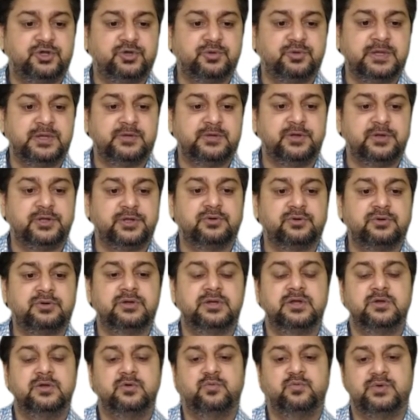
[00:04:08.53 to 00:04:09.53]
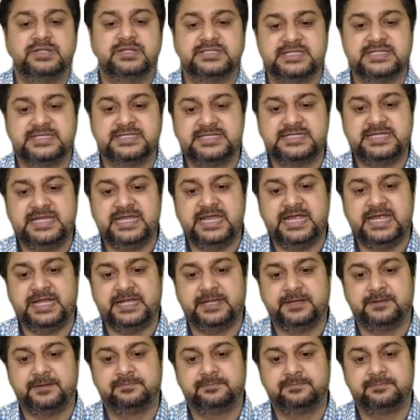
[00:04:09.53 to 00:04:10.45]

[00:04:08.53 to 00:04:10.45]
to be equal to 168.